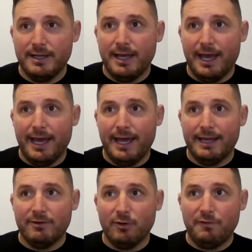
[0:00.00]

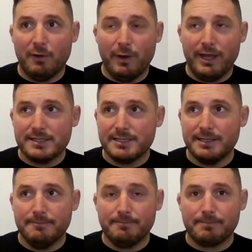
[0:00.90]
And off I went.
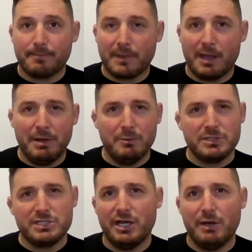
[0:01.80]
And I mean, it was
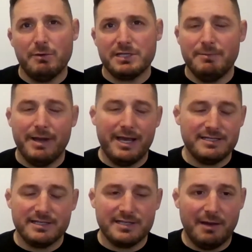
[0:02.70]
so, it was an
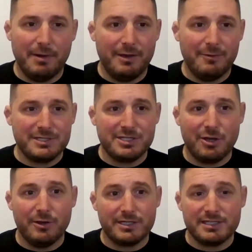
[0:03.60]
amazing time. It was
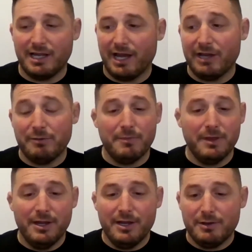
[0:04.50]
so I,
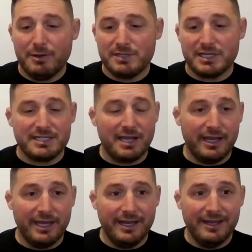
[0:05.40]
it was
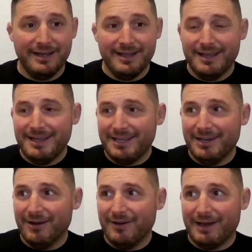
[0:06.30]
exciting. You
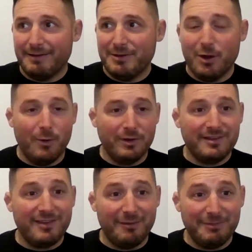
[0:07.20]
know, I had no one to
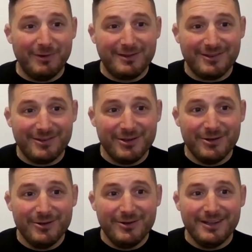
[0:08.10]
tell me what to
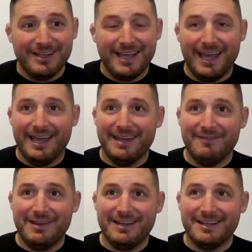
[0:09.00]
do. And I
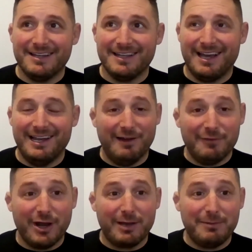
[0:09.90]
mean, I loved
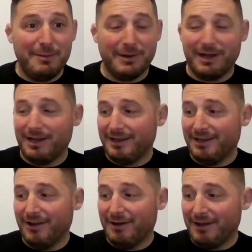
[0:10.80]
rugby, but I, you
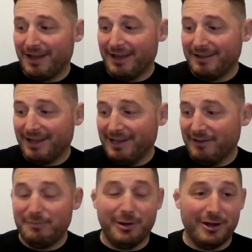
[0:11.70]
know, I, I
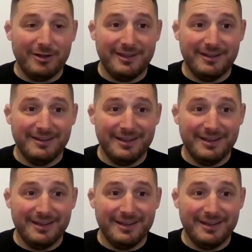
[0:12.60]
love partying.